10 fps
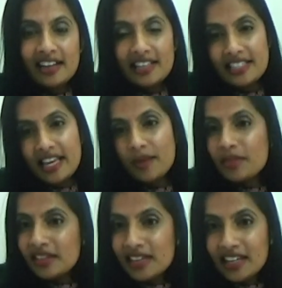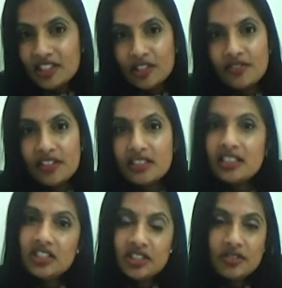examine the nature of the
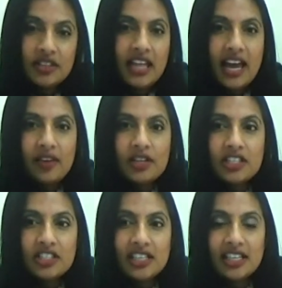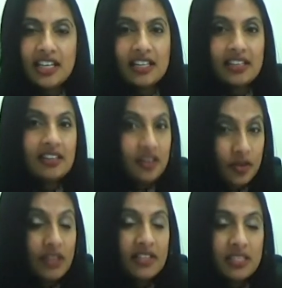tissue in that region and
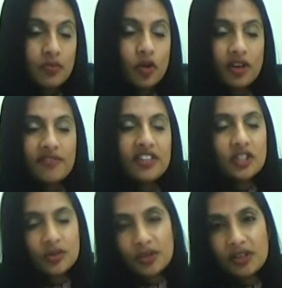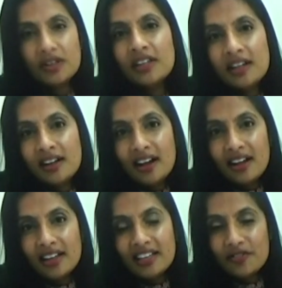give us more visual
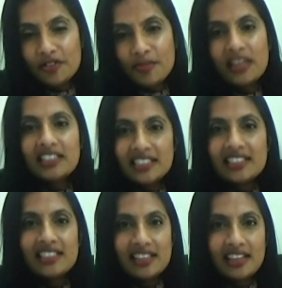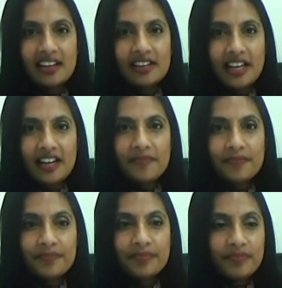information to the
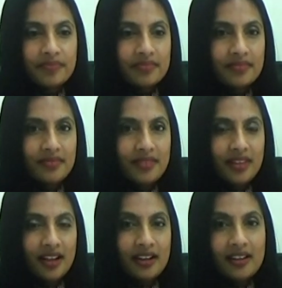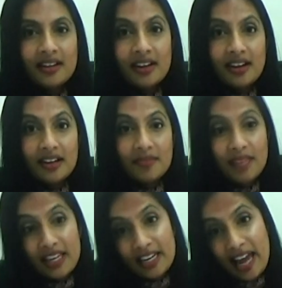area. And
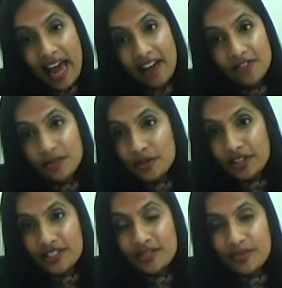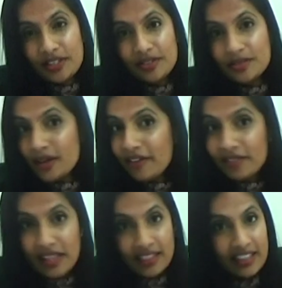then afterwards, we will have
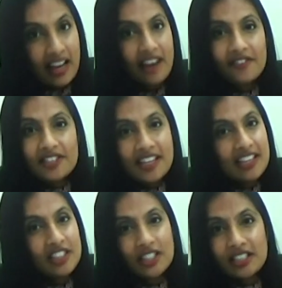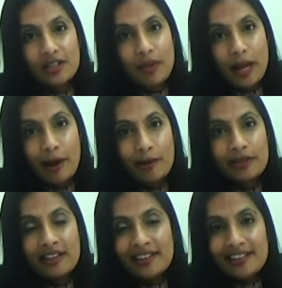a lengthy conversation about